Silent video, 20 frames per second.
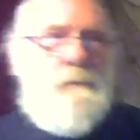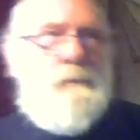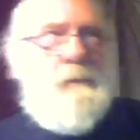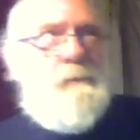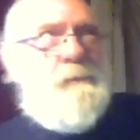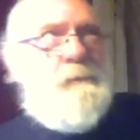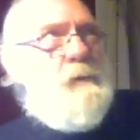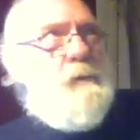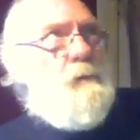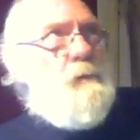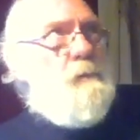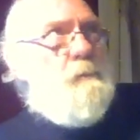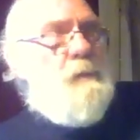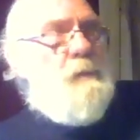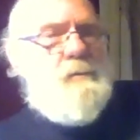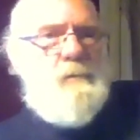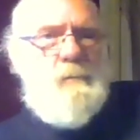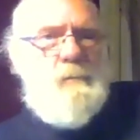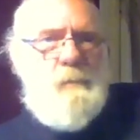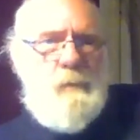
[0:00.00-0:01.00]
50-odd
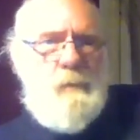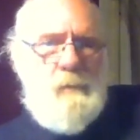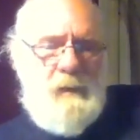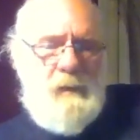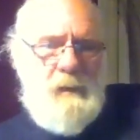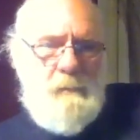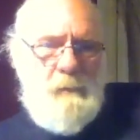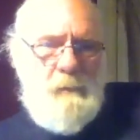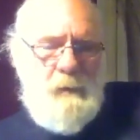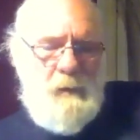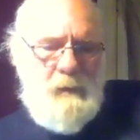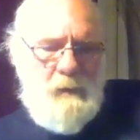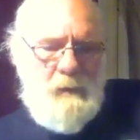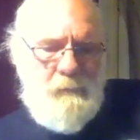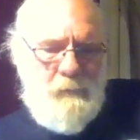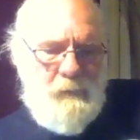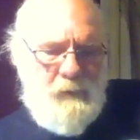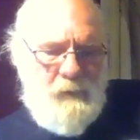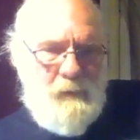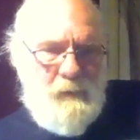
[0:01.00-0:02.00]
page report, came out after
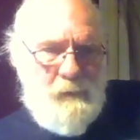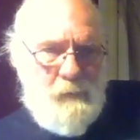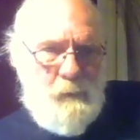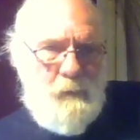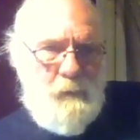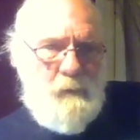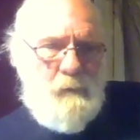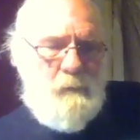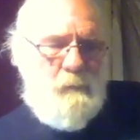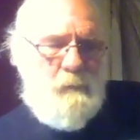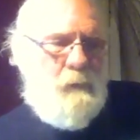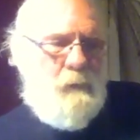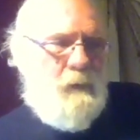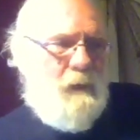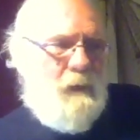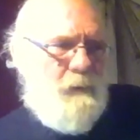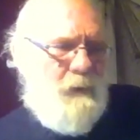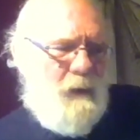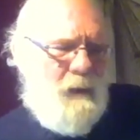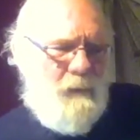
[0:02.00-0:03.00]
that as well.
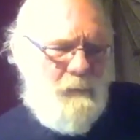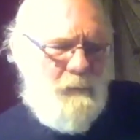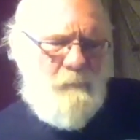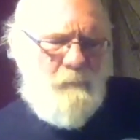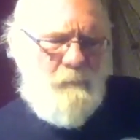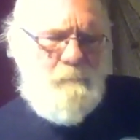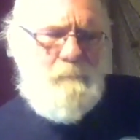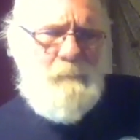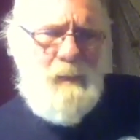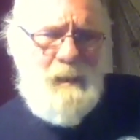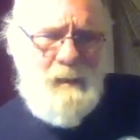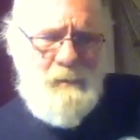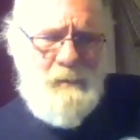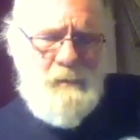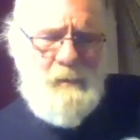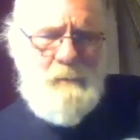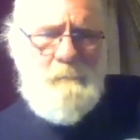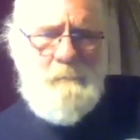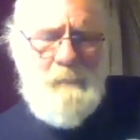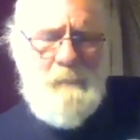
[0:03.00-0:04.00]
Other major
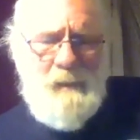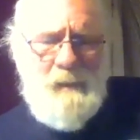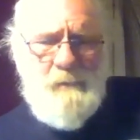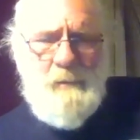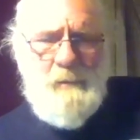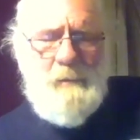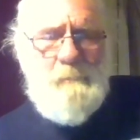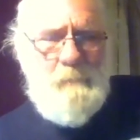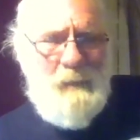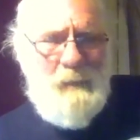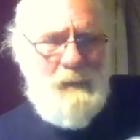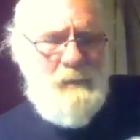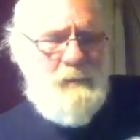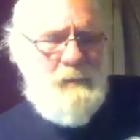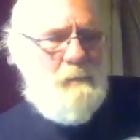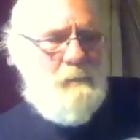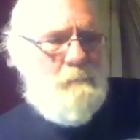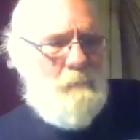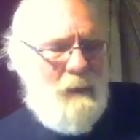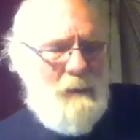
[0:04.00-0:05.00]

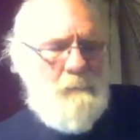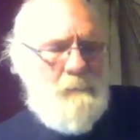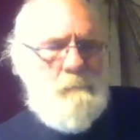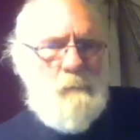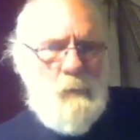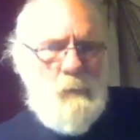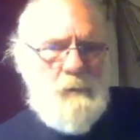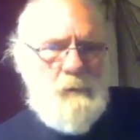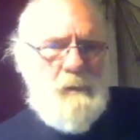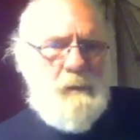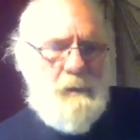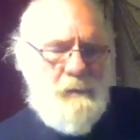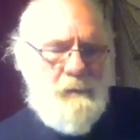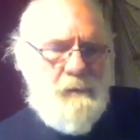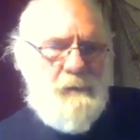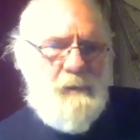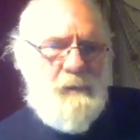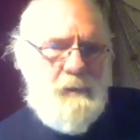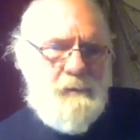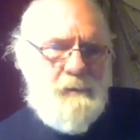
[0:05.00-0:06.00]
mind-blowing
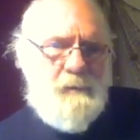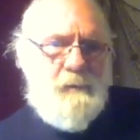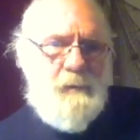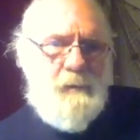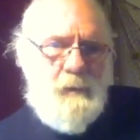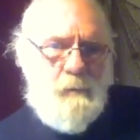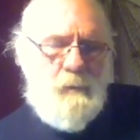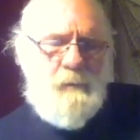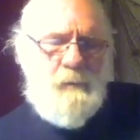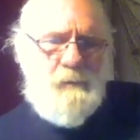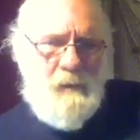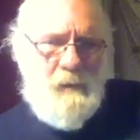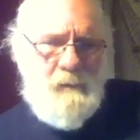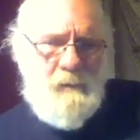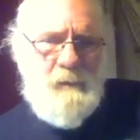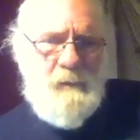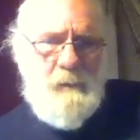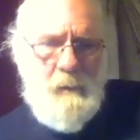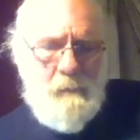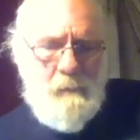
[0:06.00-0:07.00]
concerns that they were telling
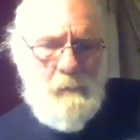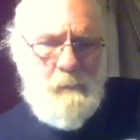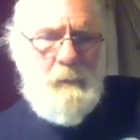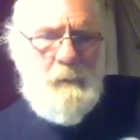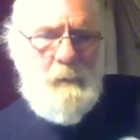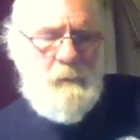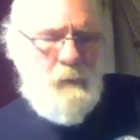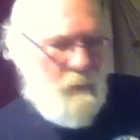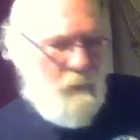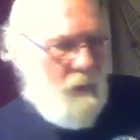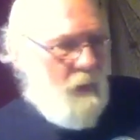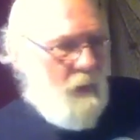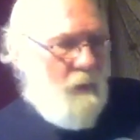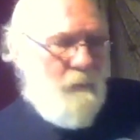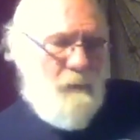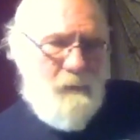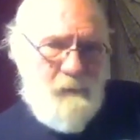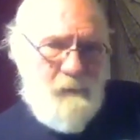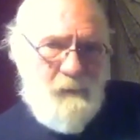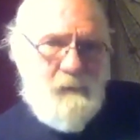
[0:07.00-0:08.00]
the government, look,
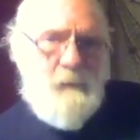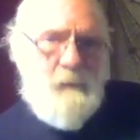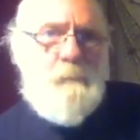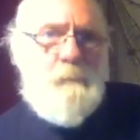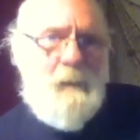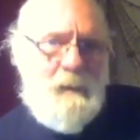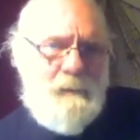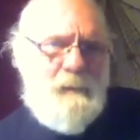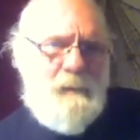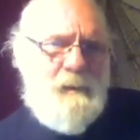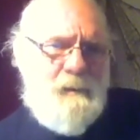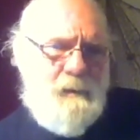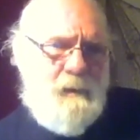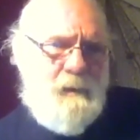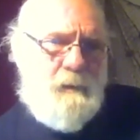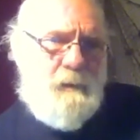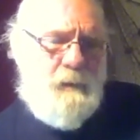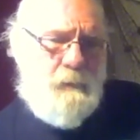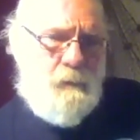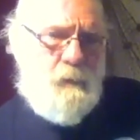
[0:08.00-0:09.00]
this is a bad idea.
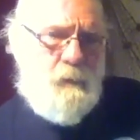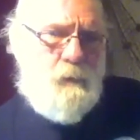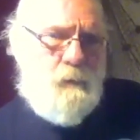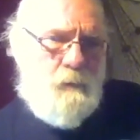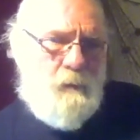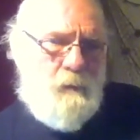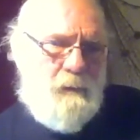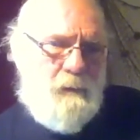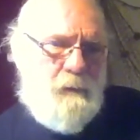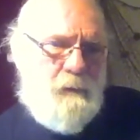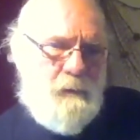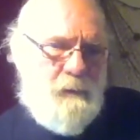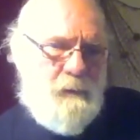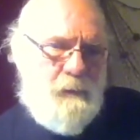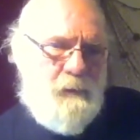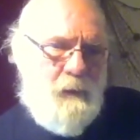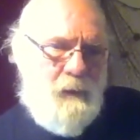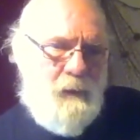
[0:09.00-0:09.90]
You don't want to do this.